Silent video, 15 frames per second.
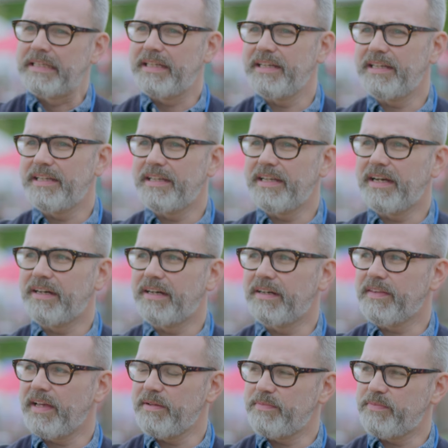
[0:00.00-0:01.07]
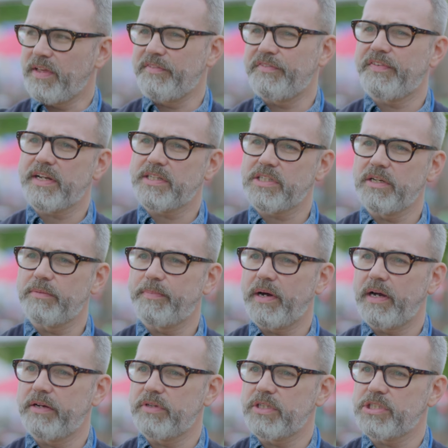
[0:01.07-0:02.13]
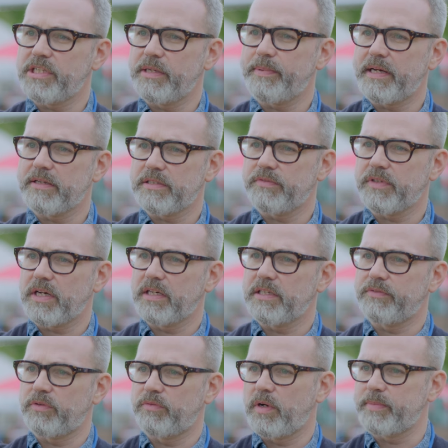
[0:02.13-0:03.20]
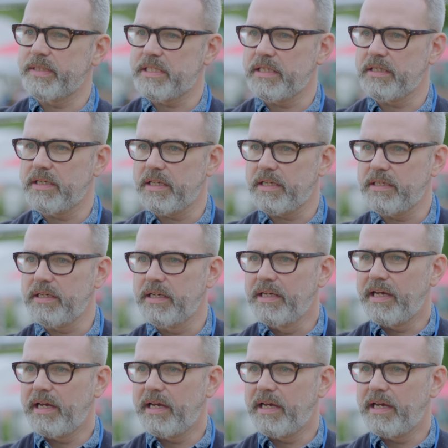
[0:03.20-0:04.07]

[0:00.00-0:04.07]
they fashion a pirate ship out of a kind of a rubber dinghy,